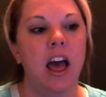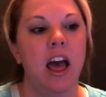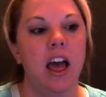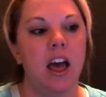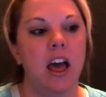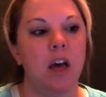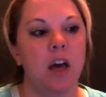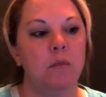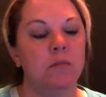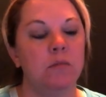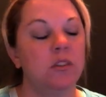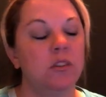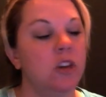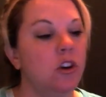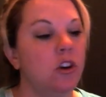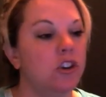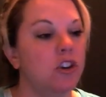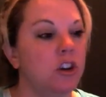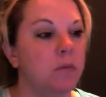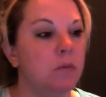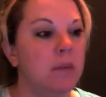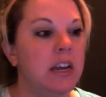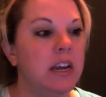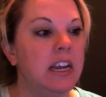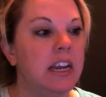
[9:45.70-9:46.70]
social
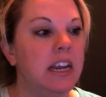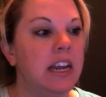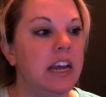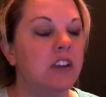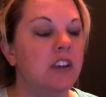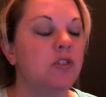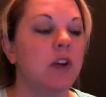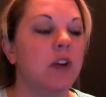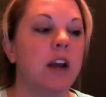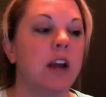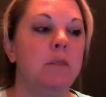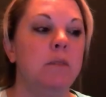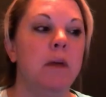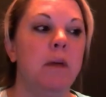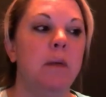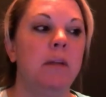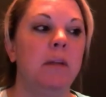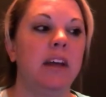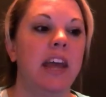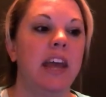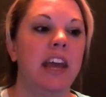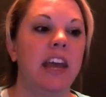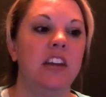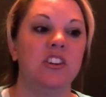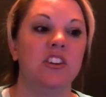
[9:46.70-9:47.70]
media, trade
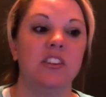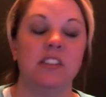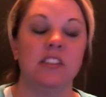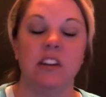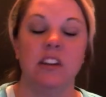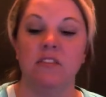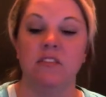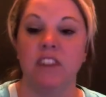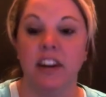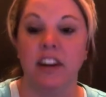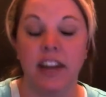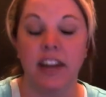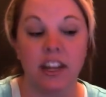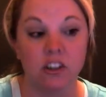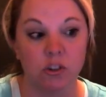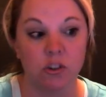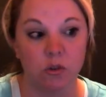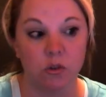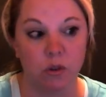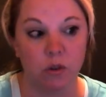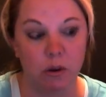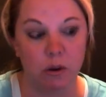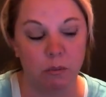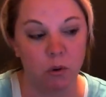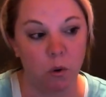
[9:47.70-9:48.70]
publications, and financial
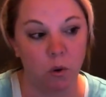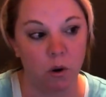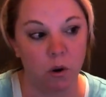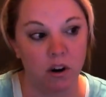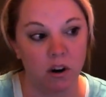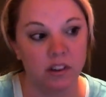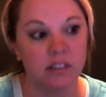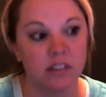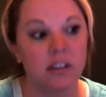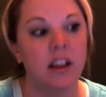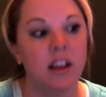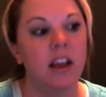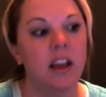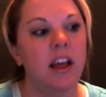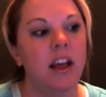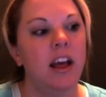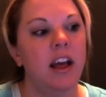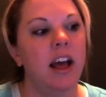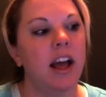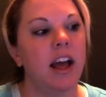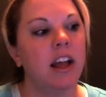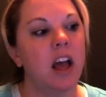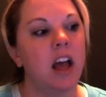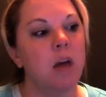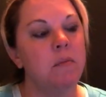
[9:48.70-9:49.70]
reports,
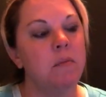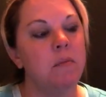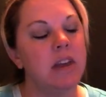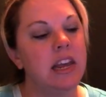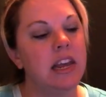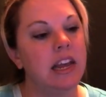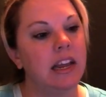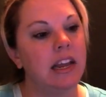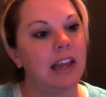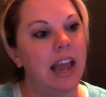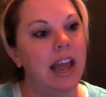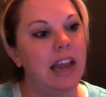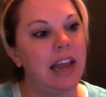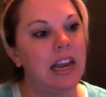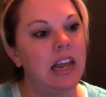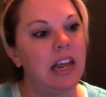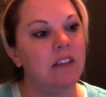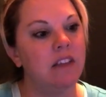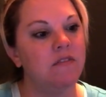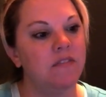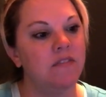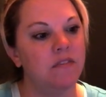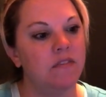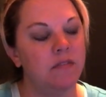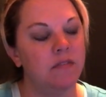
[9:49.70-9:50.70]
a company can
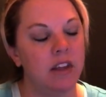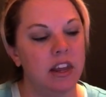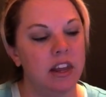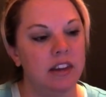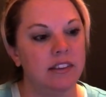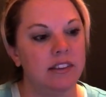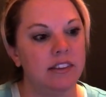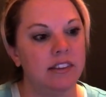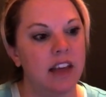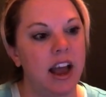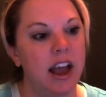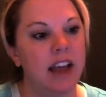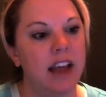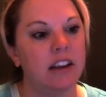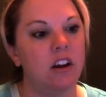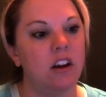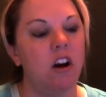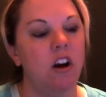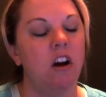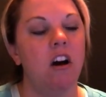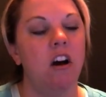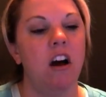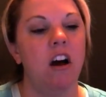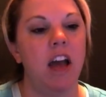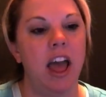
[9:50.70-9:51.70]
gain insight
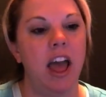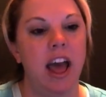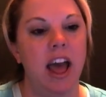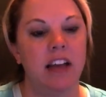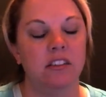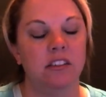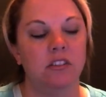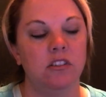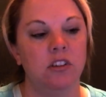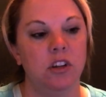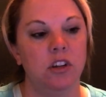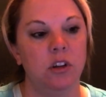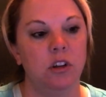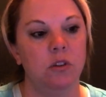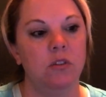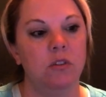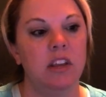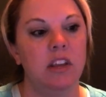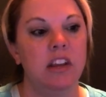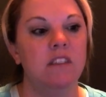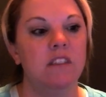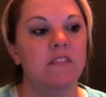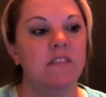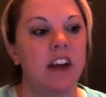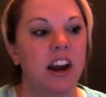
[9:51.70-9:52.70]
as to the
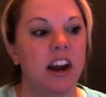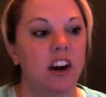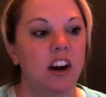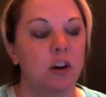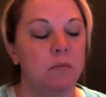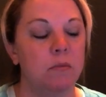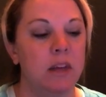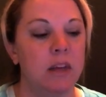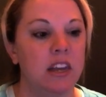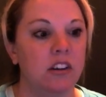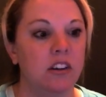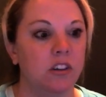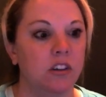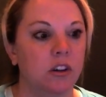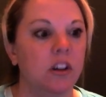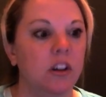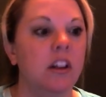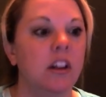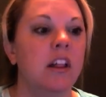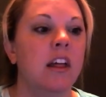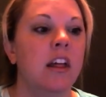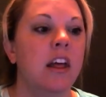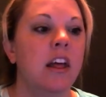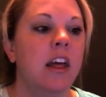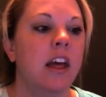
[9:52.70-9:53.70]
environmental,
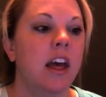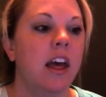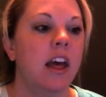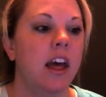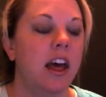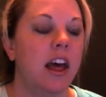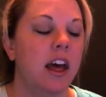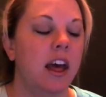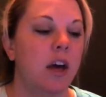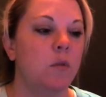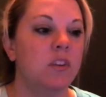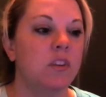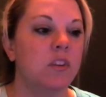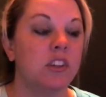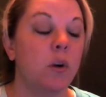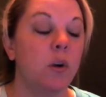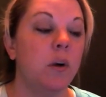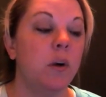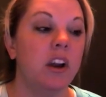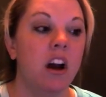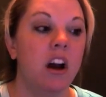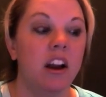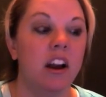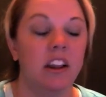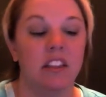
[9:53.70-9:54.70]
what's going
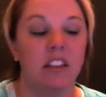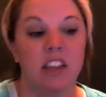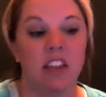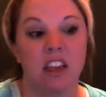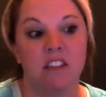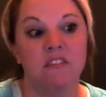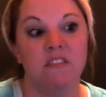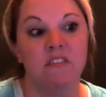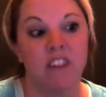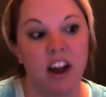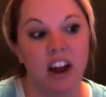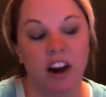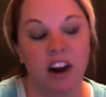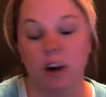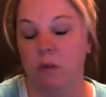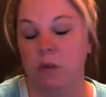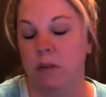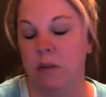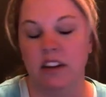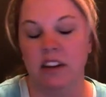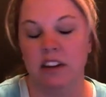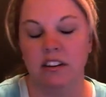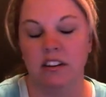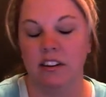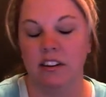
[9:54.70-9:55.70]
on in the environment.